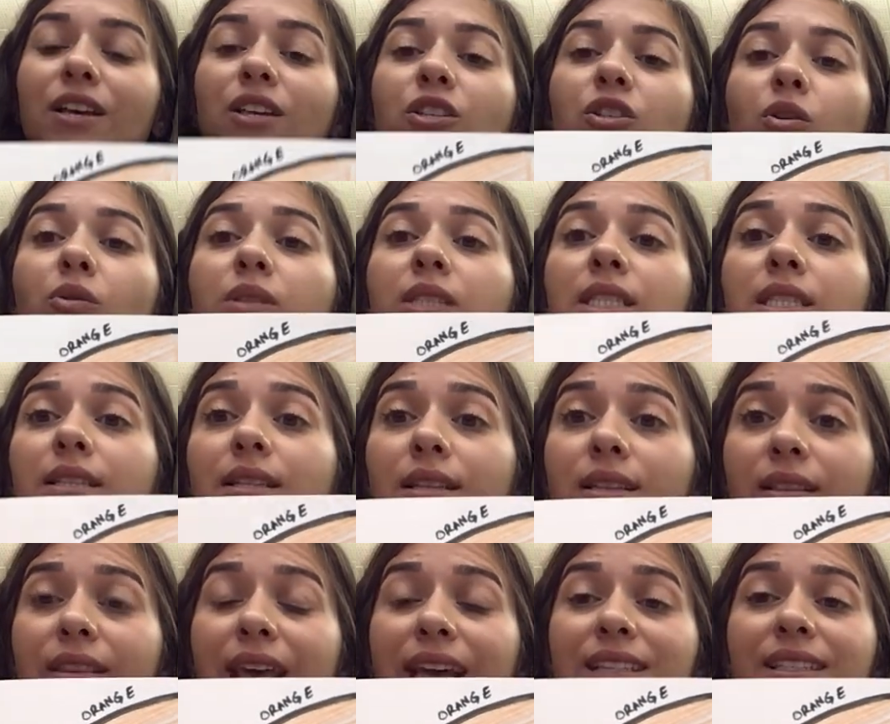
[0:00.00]
So
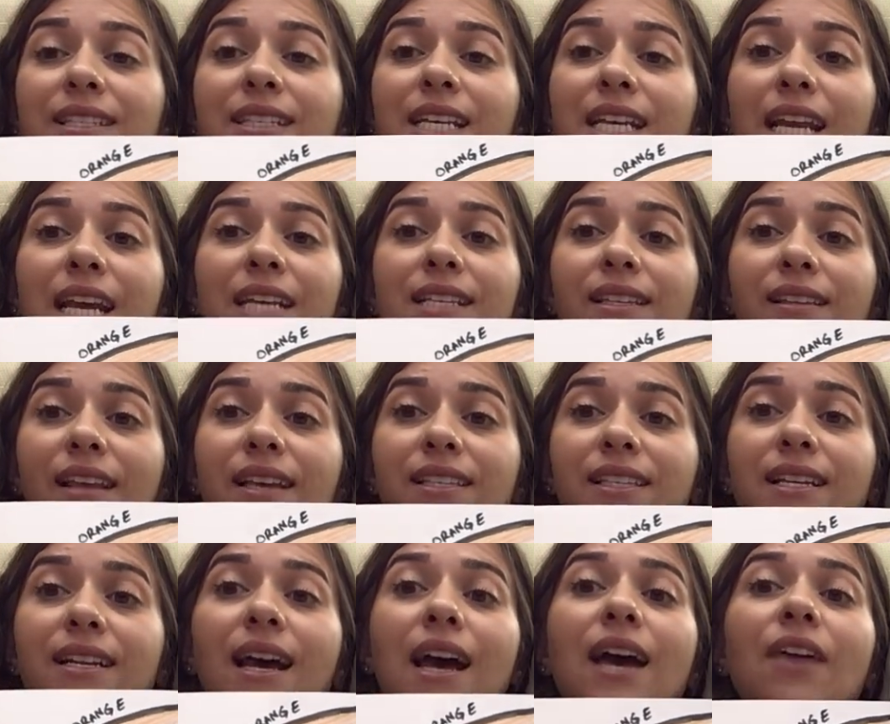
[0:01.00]
that's today's
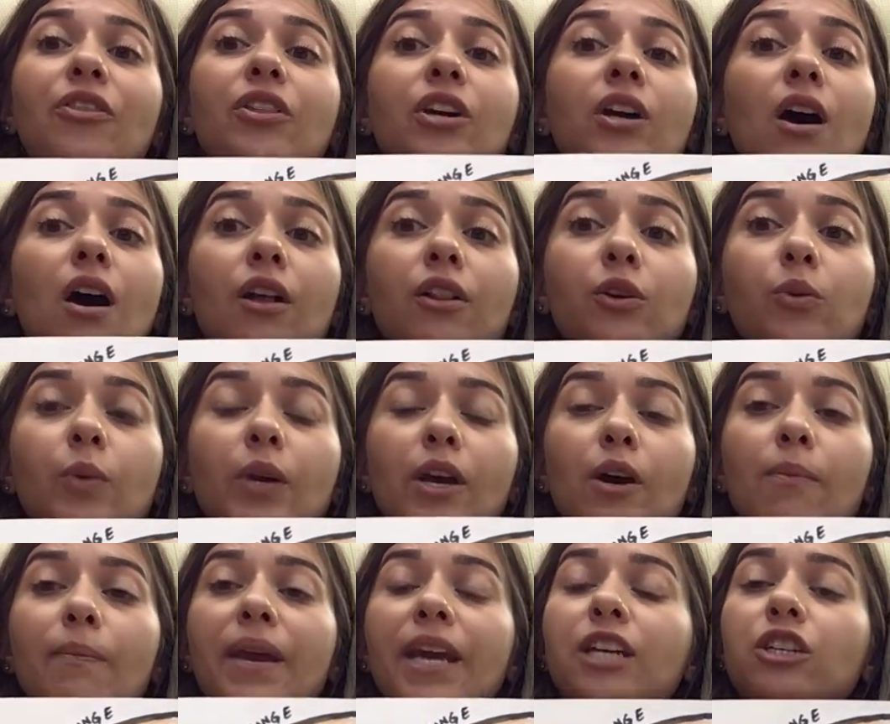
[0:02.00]
lesson on the color wheel.
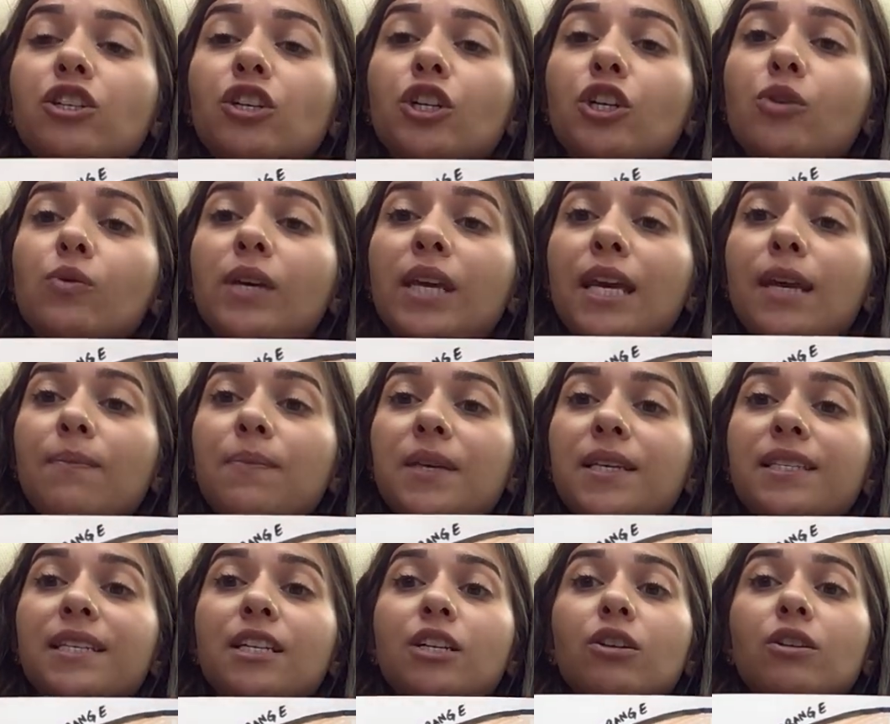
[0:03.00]
Make sure you keep
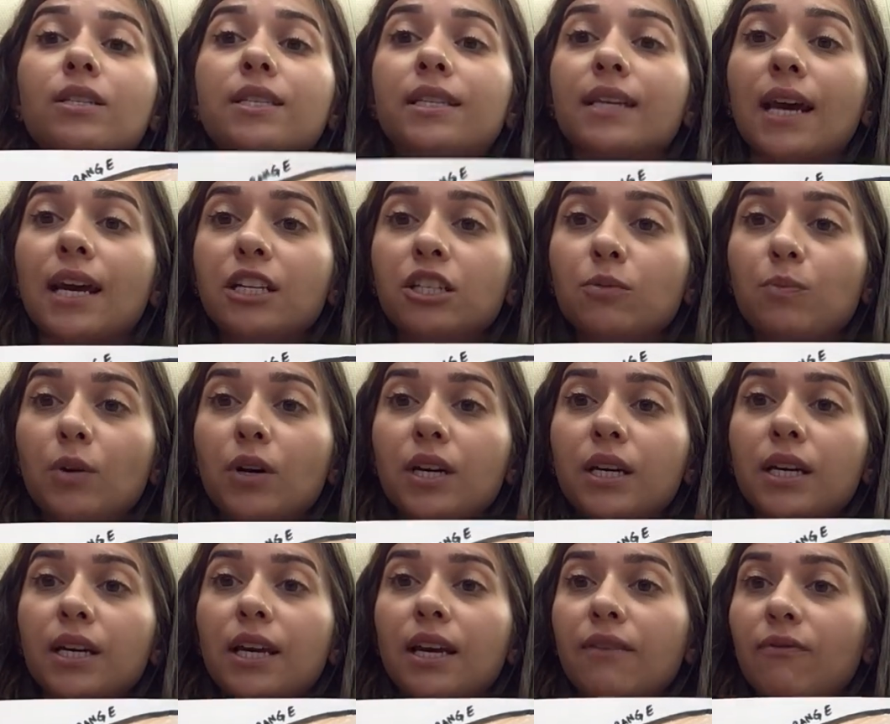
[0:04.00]
this in your sketchbook,
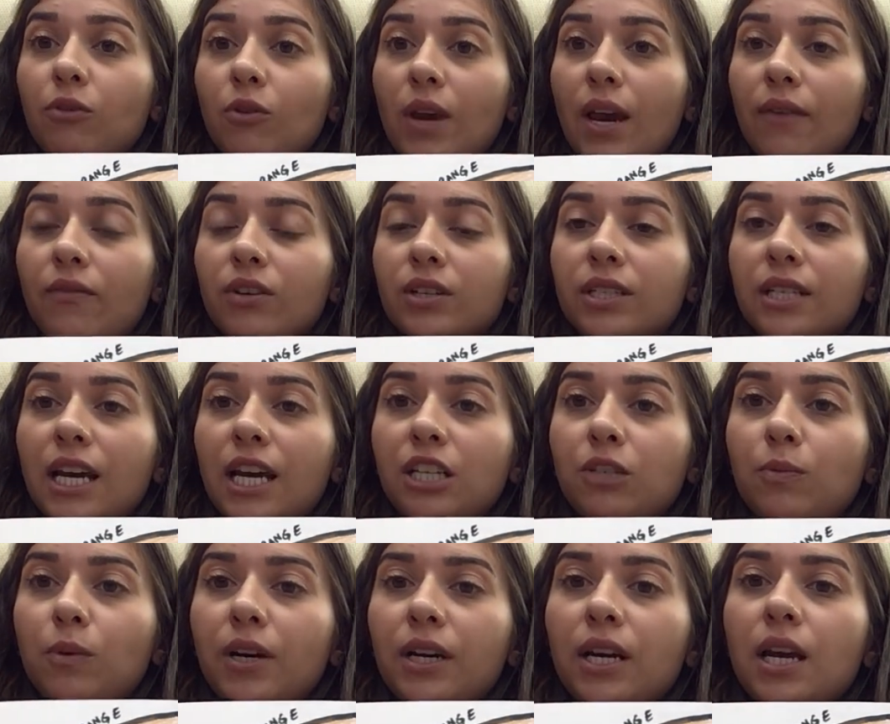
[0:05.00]
if you have your
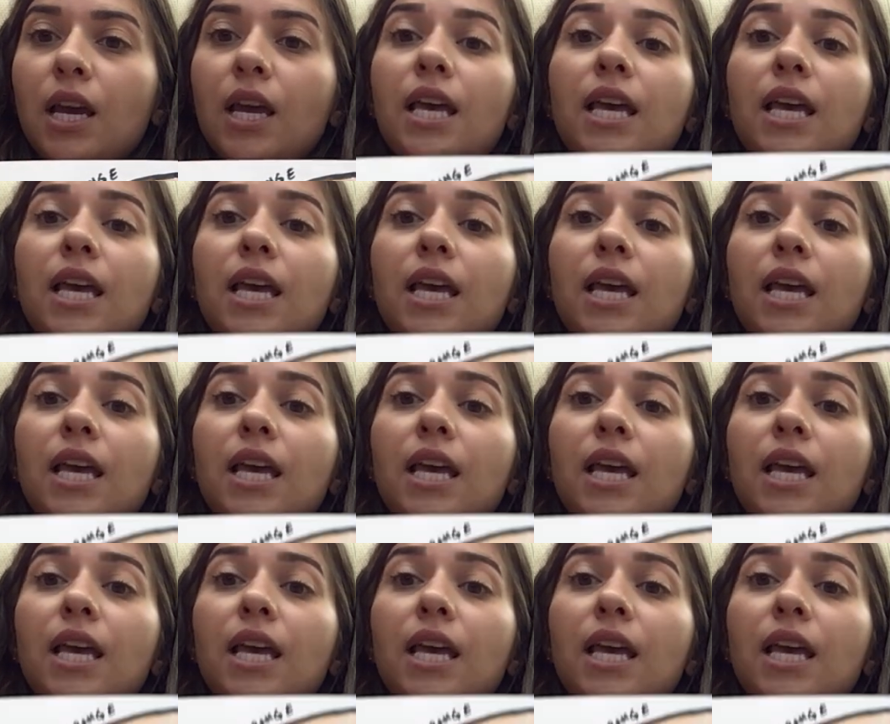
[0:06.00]
sketchbook.